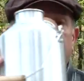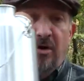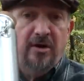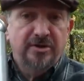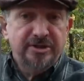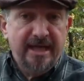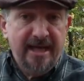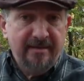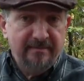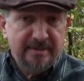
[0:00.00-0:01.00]
large
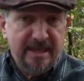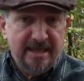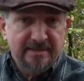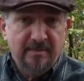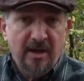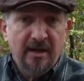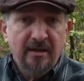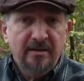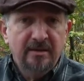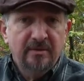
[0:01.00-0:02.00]
camp size
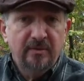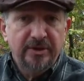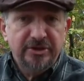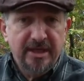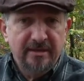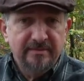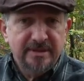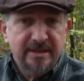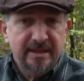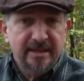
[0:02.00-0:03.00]
model, which
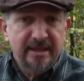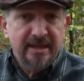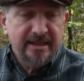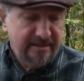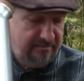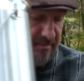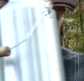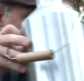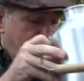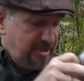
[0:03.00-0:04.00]
comes in
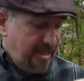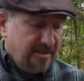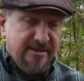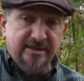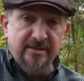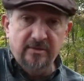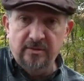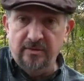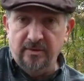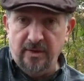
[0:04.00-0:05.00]
either stainless steel
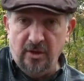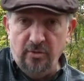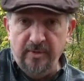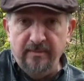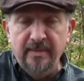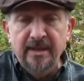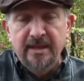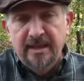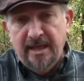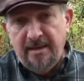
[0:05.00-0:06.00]
or aluminum.
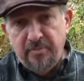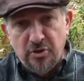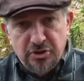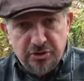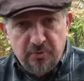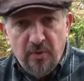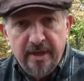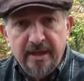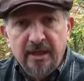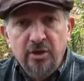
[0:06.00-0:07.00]
I purchased the
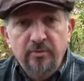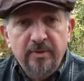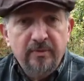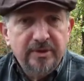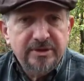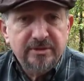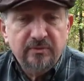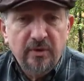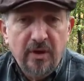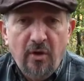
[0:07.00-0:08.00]
one in aluminum, which
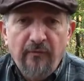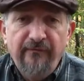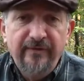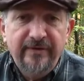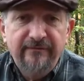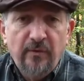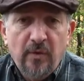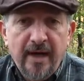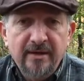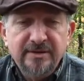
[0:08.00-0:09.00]
will hold
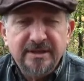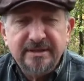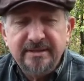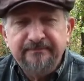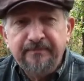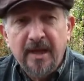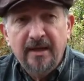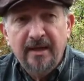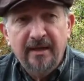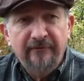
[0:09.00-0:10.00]
54 ounces.
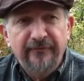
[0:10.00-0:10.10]
Now